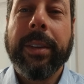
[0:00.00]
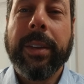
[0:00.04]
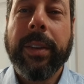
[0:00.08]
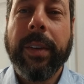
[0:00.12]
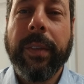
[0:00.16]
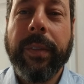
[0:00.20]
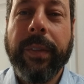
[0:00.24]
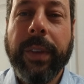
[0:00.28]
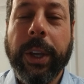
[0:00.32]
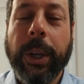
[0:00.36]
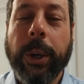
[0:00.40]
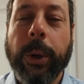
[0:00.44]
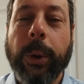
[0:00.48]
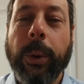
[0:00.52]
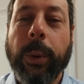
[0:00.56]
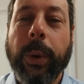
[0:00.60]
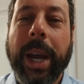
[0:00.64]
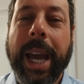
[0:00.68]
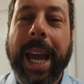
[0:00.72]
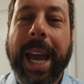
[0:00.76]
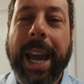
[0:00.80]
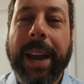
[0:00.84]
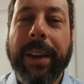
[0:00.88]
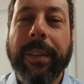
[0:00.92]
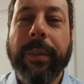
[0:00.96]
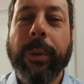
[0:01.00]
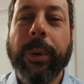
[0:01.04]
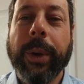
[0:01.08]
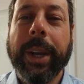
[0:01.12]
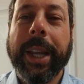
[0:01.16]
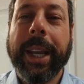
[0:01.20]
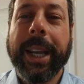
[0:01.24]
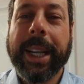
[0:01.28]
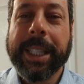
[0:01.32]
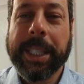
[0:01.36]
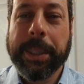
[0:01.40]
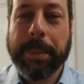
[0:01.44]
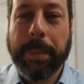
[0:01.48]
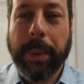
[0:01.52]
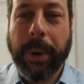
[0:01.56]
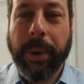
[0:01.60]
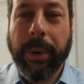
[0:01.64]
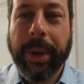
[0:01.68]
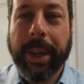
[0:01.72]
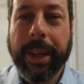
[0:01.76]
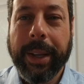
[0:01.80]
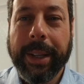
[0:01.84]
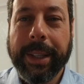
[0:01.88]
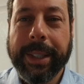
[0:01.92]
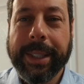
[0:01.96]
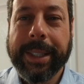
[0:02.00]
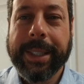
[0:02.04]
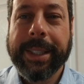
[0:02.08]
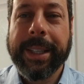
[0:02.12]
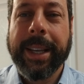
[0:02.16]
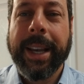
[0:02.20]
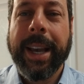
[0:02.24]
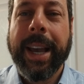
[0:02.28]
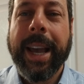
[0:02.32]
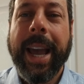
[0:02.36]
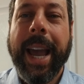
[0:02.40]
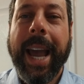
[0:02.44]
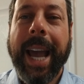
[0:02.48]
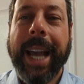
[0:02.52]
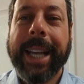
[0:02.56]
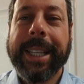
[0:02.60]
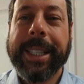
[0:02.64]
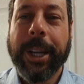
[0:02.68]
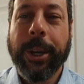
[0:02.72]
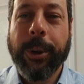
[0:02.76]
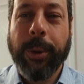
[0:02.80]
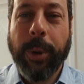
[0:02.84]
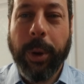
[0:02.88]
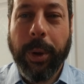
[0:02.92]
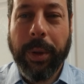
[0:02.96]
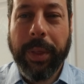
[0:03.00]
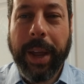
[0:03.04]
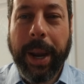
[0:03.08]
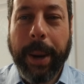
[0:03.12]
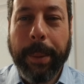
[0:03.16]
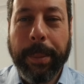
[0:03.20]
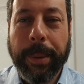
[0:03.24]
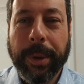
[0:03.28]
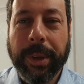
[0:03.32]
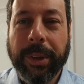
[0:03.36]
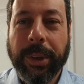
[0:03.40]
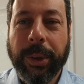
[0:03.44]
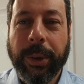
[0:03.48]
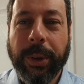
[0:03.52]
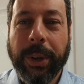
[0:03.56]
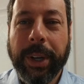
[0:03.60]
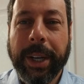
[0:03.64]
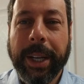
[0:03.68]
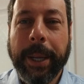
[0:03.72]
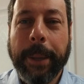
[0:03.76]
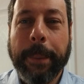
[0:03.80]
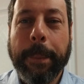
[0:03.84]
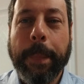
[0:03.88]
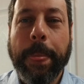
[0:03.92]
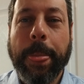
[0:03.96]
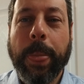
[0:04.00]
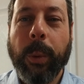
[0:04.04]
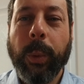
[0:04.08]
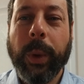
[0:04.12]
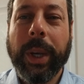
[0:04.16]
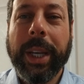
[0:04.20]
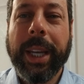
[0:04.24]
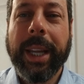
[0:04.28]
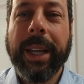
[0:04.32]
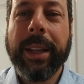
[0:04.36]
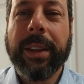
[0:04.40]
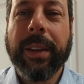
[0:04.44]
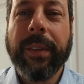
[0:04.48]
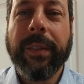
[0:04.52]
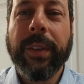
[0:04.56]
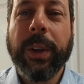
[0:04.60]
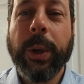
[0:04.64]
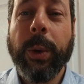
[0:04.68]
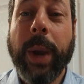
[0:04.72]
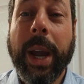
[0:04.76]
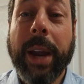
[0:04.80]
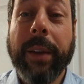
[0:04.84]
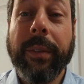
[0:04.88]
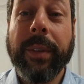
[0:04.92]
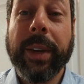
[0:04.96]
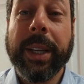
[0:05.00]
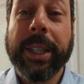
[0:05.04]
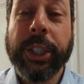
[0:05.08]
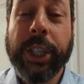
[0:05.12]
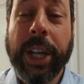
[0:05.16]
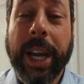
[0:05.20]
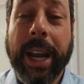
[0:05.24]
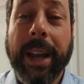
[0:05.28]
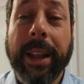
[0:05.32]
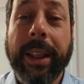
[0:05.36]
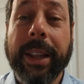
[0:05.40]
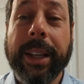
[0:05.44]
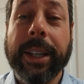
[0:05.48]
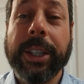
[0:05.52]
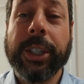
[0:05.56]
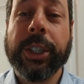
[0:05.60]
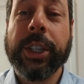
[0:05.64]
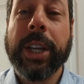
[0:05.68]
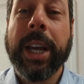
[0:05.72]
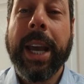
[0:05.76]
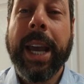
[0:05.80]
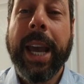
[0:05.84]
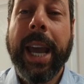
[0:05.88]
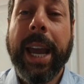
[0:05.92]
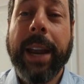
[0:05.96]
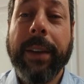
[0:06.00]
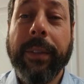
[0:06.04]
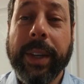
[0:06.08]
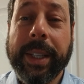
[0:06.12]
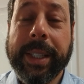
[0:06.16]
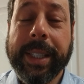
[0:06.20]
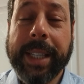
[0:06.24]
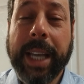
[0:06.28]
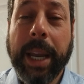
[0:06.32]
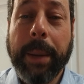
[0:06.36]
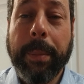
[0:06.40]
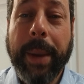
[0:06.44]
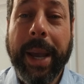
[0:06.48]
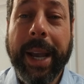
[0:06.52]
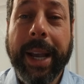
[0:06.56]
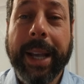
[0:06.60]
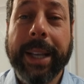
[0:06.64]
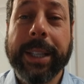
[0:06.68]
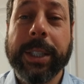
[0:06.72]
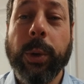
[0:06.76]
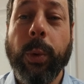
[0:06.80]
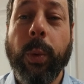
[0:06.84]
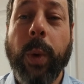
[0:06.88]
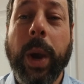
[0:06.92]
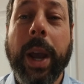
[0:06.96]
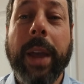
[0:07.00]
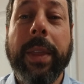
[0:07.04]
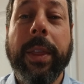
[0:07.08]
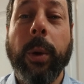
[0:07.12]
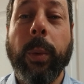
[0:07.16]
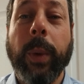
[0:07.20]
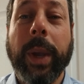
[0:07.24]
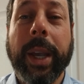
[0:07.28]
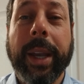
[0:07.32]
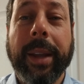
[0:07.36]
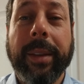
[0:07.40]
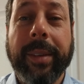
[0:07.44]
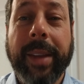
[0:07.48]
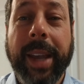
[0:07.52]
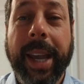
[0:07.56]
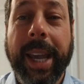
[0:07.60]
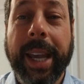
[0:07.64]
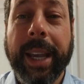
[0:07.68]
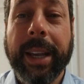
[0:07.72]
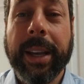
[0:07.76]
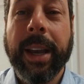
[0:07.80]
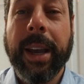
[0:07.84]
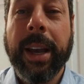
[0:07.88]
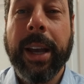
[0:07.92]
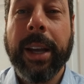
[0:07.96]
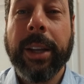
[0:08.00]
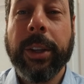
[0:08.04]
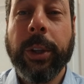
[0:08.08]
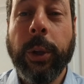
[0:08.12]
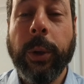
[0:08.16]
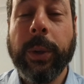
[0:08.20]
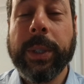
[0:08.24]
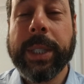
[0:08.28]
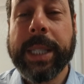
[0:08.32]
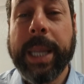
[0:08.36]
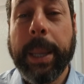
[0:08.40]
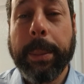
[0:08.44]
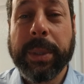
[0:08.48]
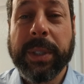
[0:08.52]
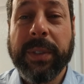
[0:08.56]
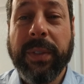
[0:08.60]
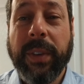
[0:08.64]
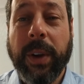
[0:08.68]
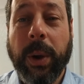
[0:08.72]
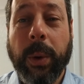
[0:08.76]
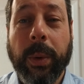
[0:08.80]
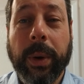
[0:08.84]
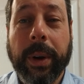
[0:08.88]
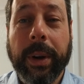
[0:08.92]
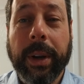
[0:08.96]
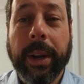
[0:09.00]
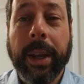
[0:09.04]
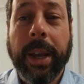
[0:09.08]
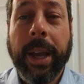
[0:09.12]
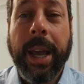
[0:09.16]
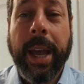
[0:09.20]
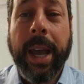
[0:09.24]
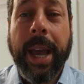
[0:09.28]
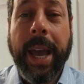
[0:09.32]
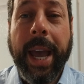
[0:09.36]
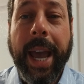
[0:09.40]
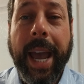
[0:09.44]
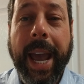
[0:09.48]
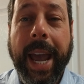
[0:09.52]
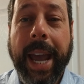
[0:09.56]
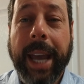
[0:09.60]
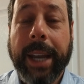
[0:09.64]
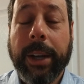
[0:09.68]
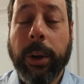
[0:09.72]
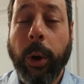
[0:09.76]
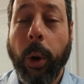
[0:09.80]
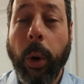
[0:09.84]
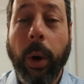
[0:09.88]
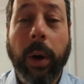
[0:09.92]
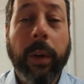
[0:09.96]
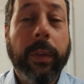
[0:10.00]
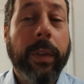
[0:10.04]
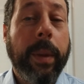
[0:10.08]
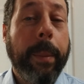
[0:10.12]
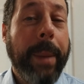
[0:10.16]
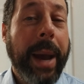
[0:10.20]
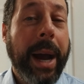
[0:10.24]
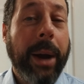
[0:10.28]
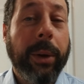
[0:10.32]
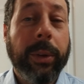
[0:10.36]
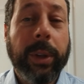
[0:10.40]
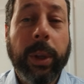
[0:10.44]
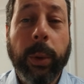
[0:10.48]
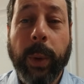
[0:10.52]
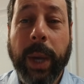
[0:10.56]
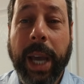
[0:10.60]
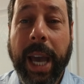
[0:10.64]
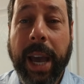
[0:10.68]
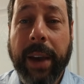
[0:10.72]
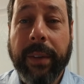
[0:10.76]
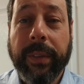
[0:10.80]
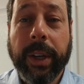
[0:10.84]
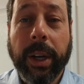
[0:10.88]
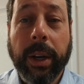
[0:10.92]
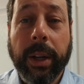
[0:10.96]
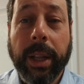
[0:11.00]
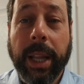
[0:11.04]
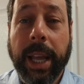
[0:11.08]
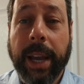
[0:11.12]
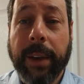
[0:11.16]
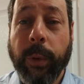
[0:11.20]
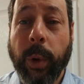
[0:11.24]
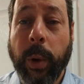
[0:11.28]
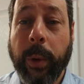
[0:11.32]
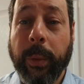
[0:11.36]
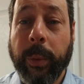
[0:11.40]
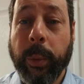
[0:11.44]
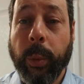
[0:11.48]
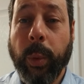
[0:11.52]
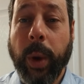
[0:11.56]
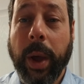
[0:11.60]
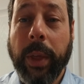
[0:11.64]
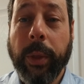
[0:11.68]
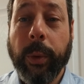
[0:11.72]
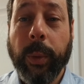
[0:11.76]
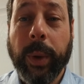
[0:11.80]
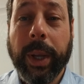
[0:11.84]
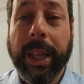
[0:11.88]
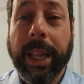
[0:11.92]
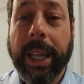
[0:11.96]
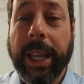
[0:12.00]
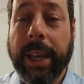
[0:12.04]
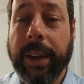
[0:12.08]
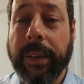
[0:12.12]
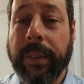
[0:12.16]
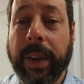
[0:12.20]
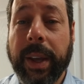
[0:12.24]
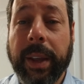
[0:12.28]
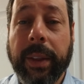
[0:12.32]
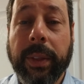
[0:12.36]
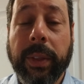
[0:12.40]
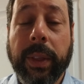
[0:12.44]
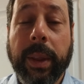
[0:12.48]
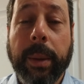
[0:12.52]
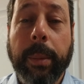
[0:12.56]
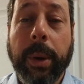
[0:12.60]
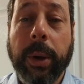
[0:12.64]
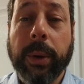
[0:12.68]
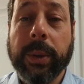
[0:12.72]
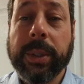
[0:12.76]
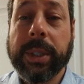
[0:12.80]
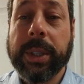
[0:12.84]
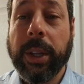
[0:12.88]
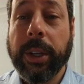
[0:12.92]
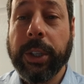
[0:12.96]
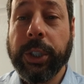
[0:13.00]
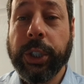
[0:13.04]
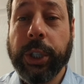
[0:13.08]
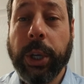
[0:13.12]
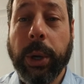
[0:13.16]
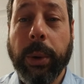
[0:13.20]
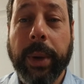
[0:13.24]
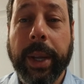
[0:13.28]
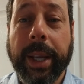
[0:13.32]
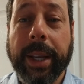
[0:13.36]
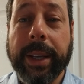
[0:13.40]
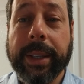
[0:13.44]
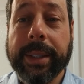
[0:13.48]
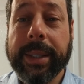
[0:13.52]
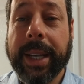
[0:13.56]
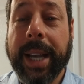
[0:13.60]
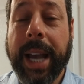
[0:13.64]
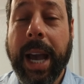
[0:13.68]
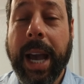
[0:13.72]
to view every experience as a growth opportunity. We need to view every challenge, every setback as a way that we can take 2 steps forward. And all the bounty we have in our life, whether we live in the most luxurious